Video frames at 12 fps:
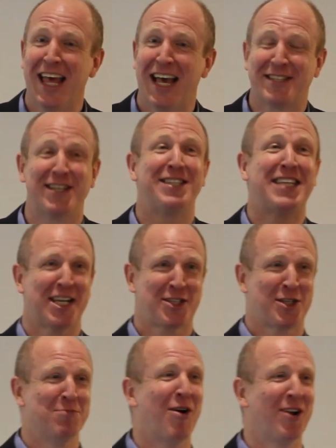is a
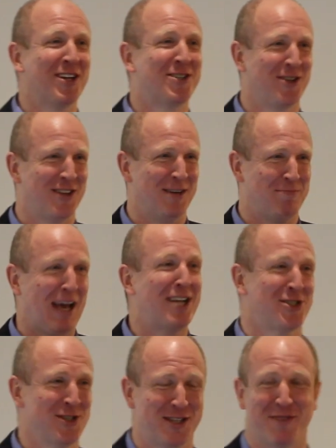testimony to the
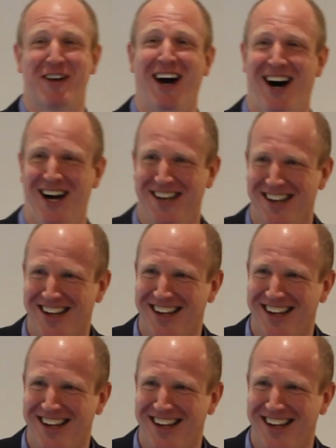patience of God.